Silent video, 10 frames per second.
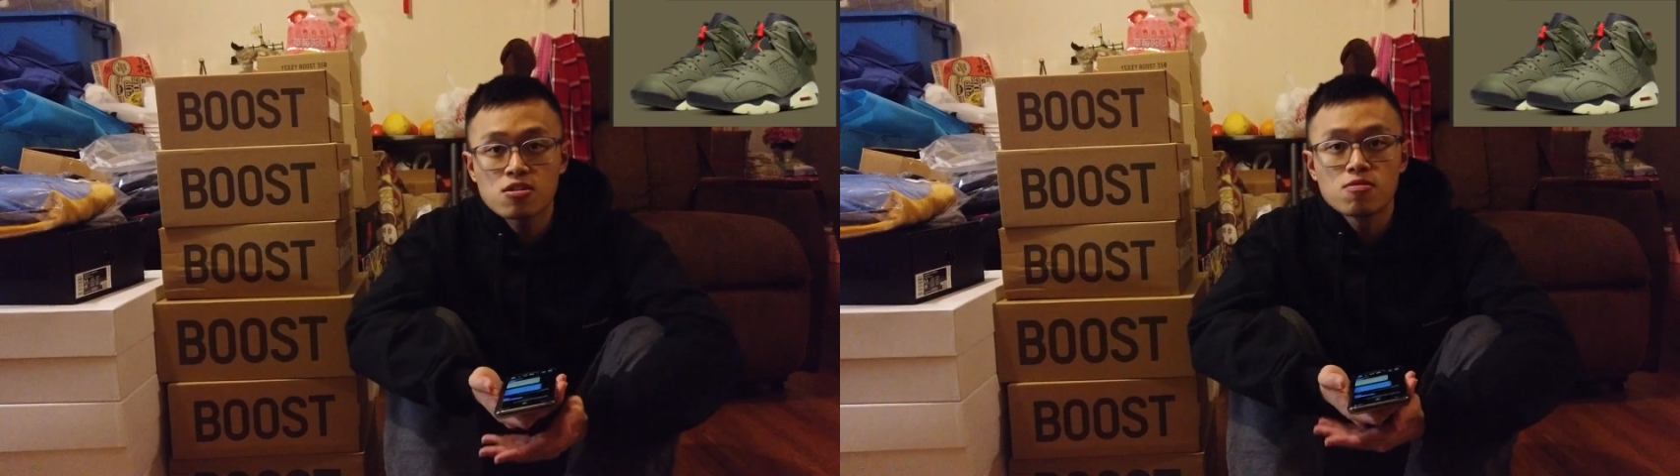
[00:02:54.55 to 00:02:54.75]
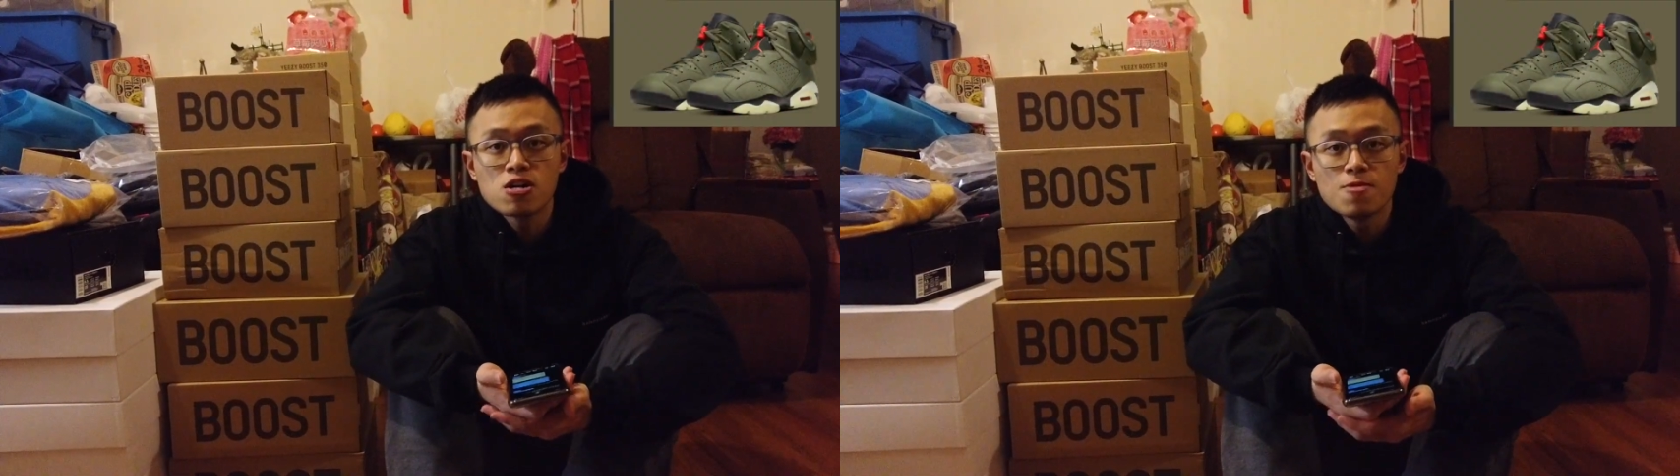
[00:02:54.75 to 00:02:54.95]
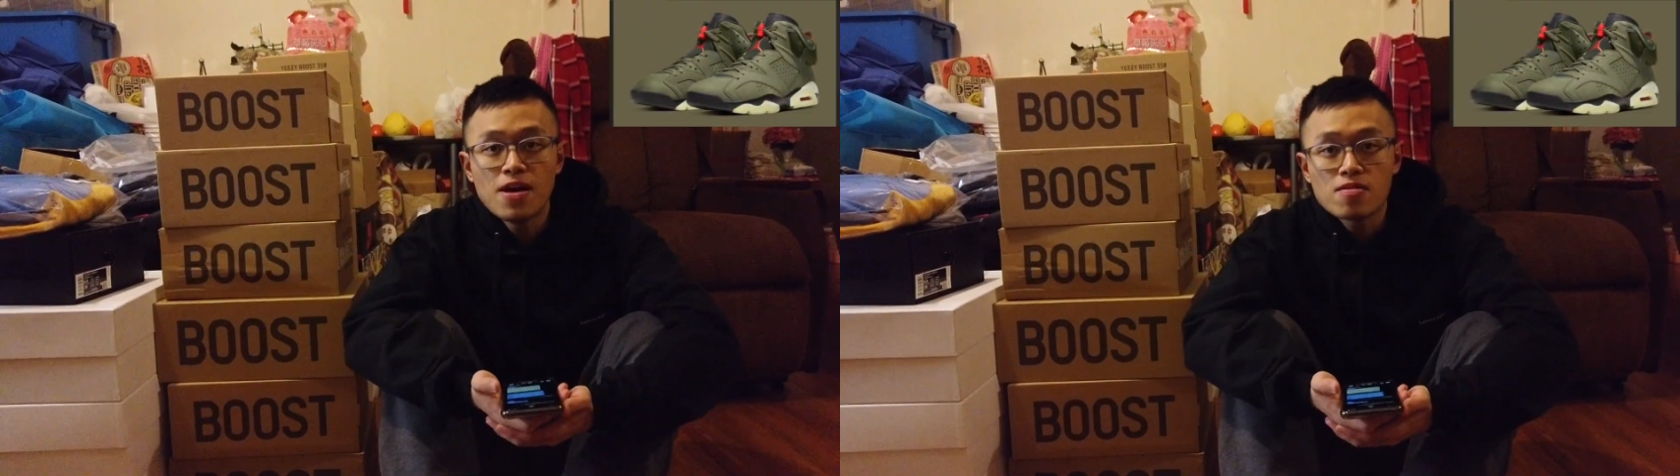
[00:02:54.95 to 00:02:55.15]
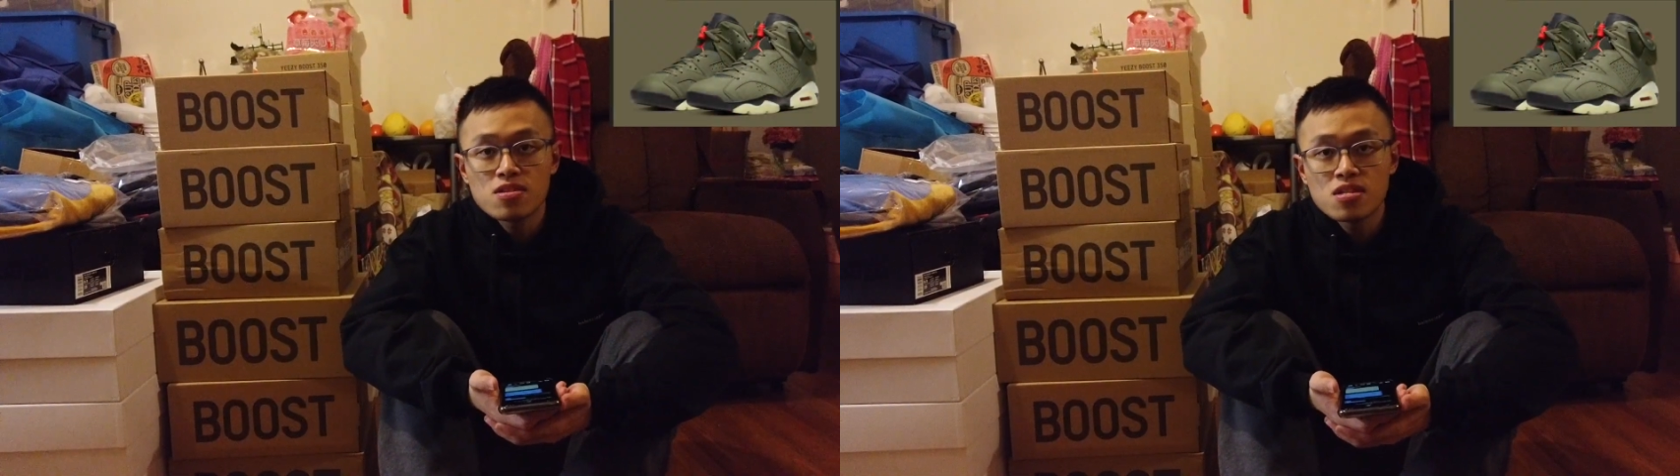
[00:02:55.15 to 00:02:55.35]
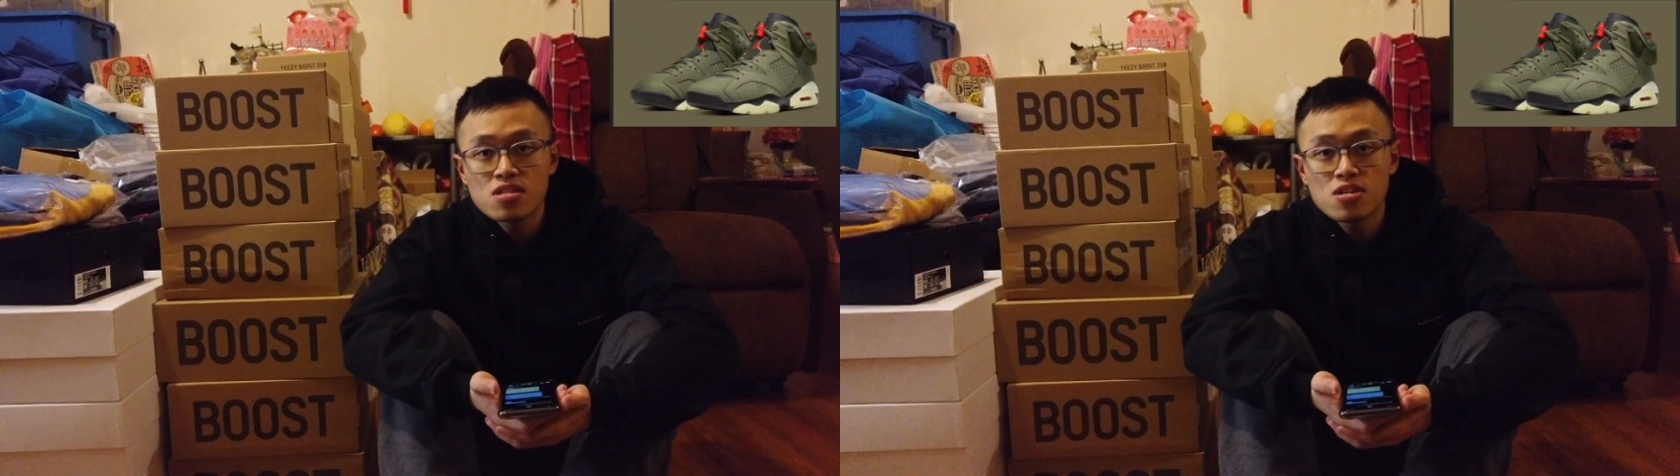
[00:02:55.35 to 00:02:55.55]
to come out
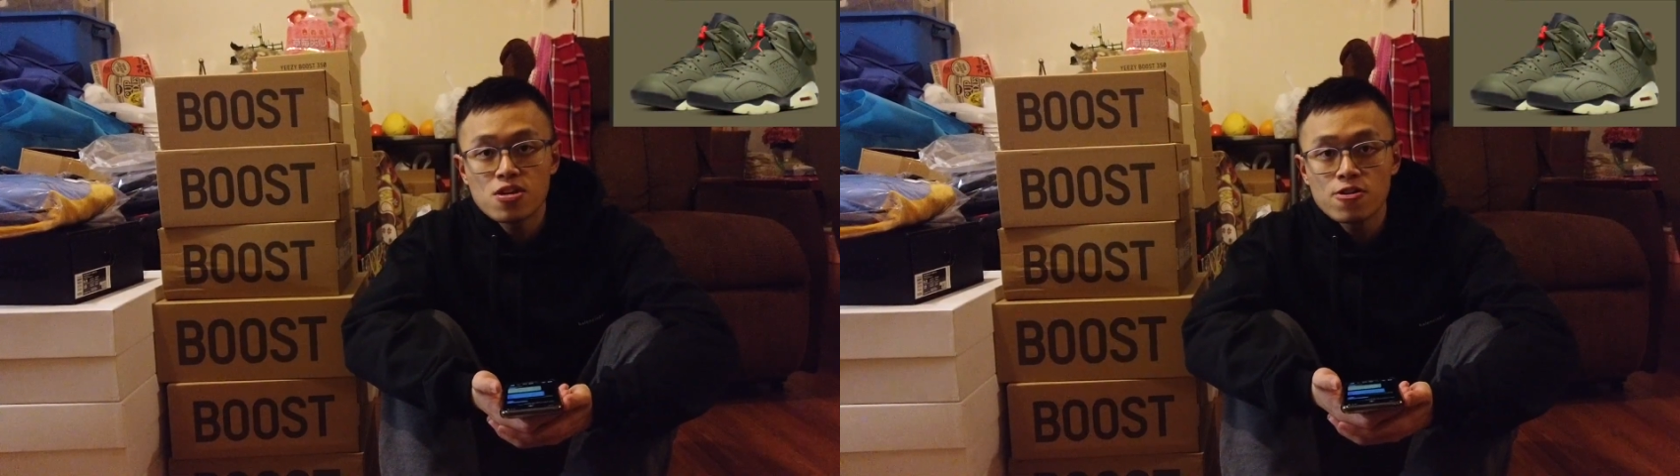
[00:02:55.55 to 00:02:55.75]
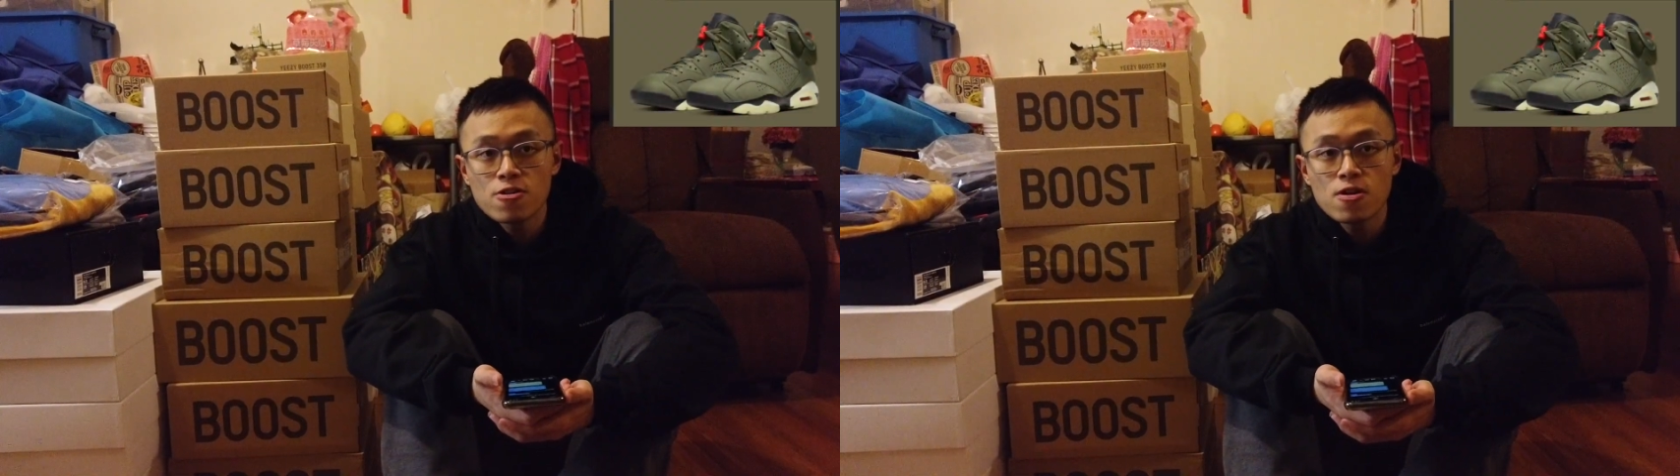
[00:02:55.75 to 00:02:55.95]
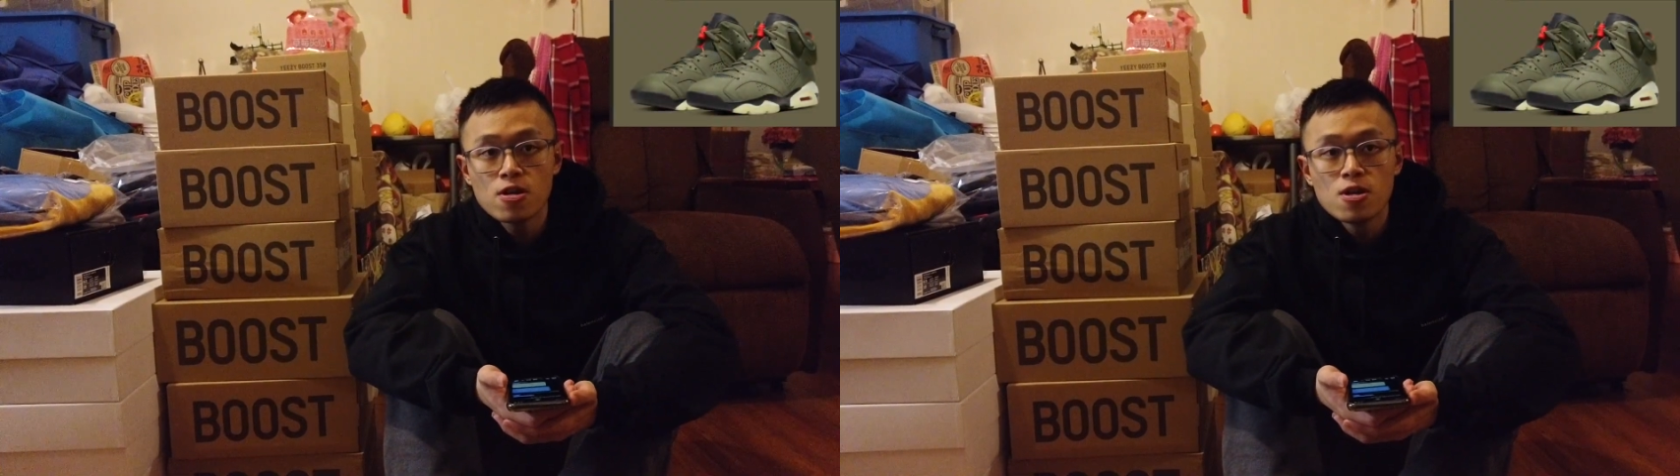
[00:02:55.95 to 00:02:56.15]
this year,